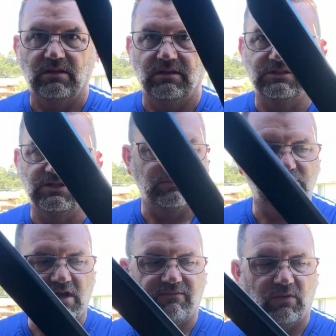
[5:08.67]
this
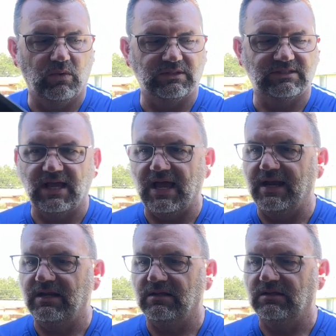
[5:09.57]
comes off on one
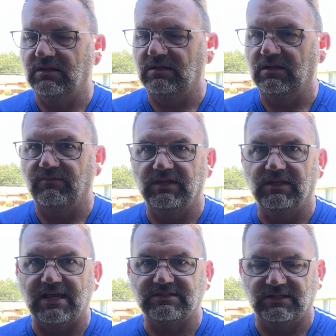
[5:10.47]
side of the
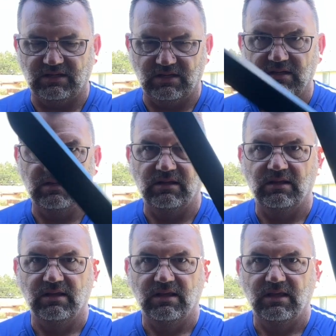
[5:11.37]
elastic,
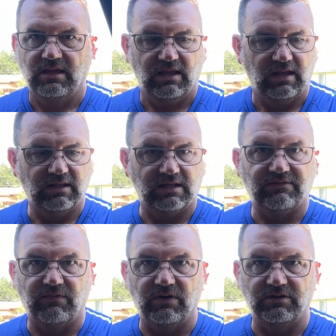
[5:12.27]
and that's
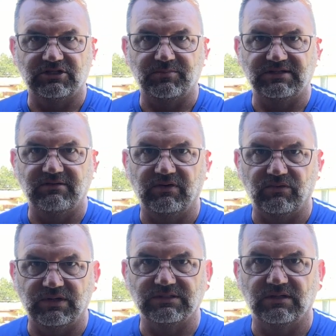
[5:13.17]
for a specific
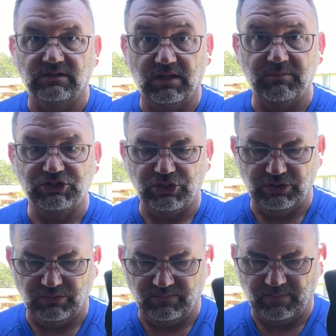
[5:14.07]
reason. Let me show you.